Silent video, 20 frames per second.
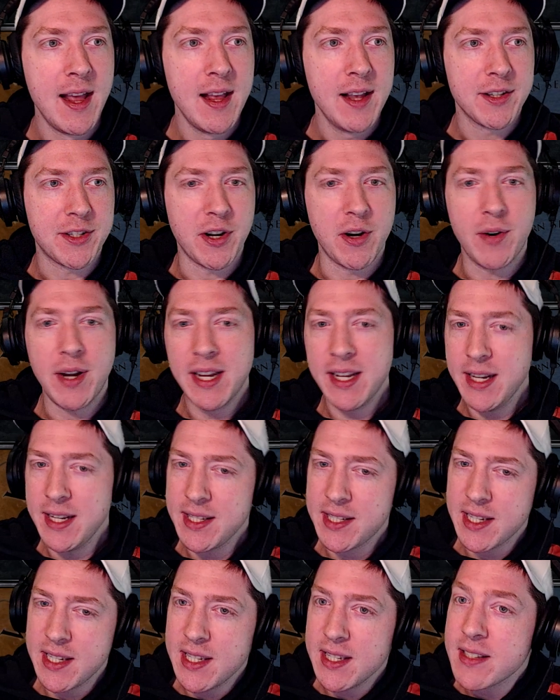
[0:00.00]
So it's
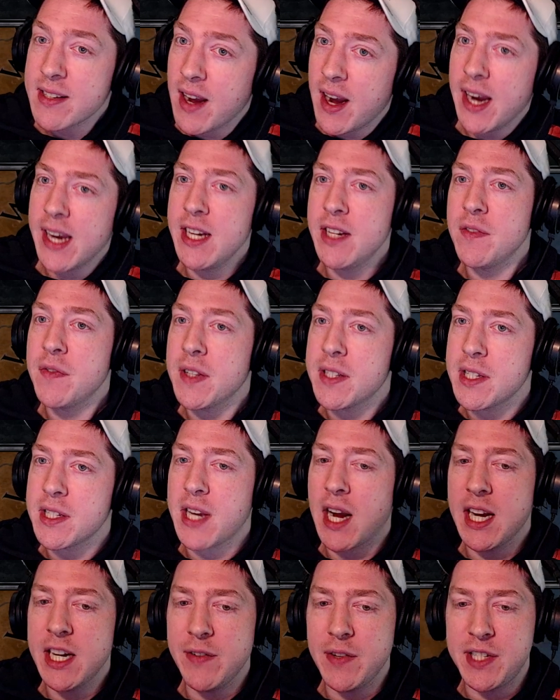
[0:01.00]
a kind of
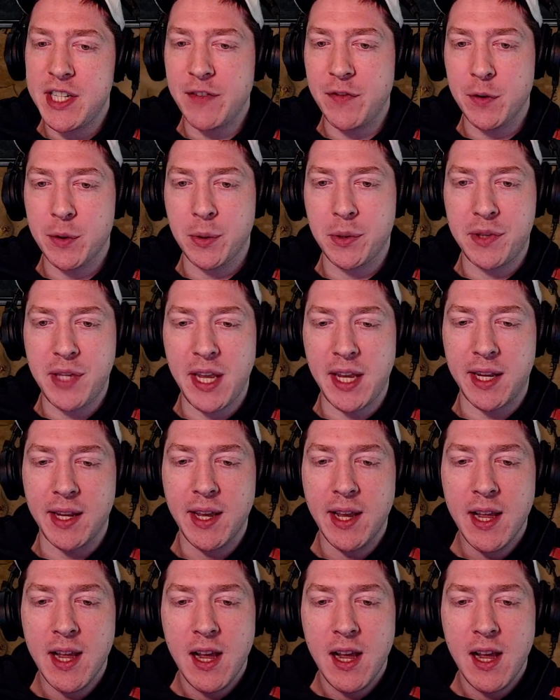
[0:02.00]
a difficult thing.